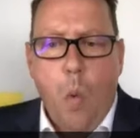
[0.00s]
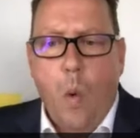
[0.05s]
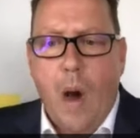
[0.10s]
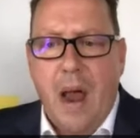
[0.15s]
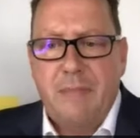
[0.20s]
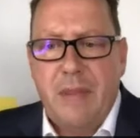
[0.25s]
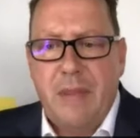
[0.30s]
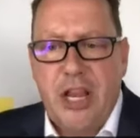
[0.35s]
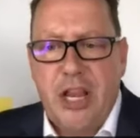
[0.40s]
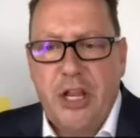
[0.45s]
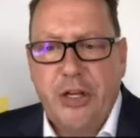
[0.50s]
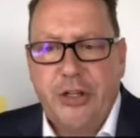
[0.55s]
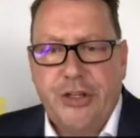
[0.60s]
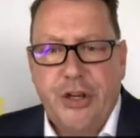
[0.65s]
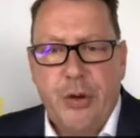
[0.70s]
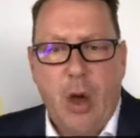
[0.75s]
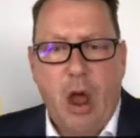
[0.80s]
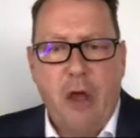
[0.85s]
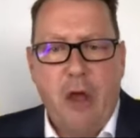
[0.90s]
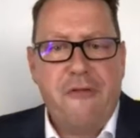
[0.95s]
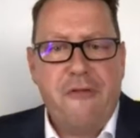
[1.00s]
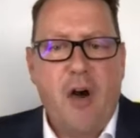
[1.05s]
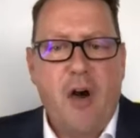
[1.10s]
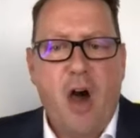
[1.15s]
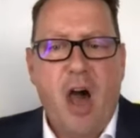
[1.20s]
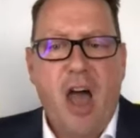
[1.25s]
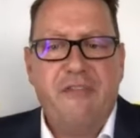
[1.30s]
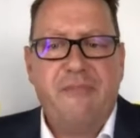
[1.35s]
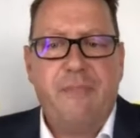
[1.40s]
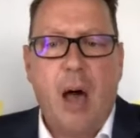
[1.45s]

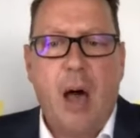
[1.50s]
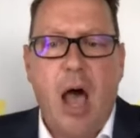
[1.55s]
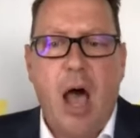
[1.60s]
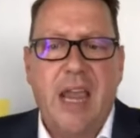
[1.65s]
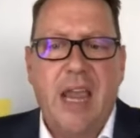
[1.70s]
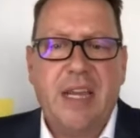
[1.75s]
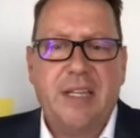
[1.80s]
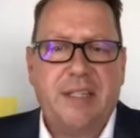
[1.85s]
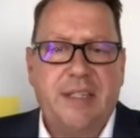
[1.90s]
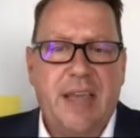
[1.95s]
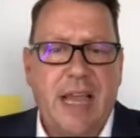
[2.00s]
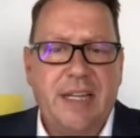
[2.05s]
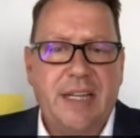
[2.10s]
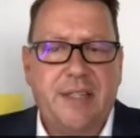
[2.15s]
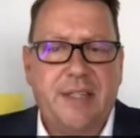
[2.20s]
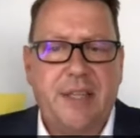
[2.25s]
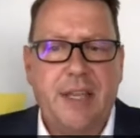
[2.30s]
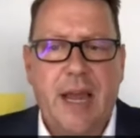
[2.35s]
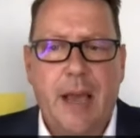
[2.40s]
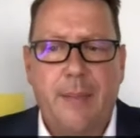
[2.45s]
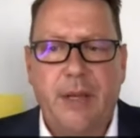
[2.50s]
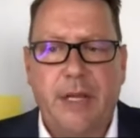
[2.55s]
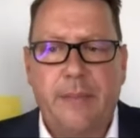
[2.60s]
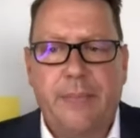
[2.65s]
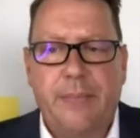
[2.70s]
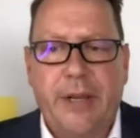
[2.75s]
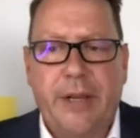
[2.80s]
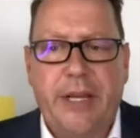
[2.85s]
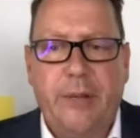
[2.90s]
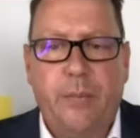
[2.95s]
1,205,000 buyers, that's the number to
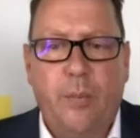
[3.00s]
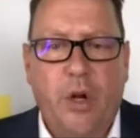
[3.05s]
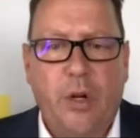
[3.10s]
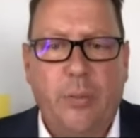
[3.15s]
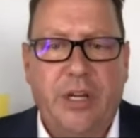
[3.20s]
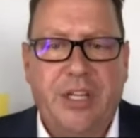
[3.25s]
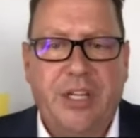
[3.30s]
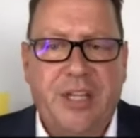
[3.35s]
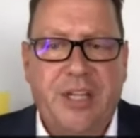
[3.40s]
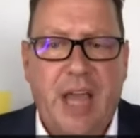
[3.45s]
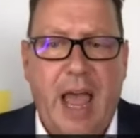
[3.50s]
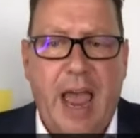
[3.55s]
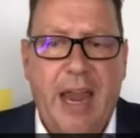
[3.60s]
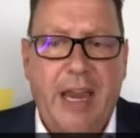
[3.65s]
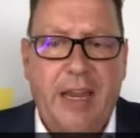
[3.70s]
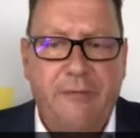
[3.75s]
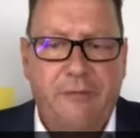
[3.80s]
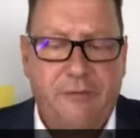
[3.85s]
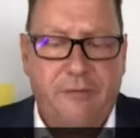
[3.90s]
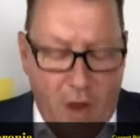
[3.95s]
beat. What do we say?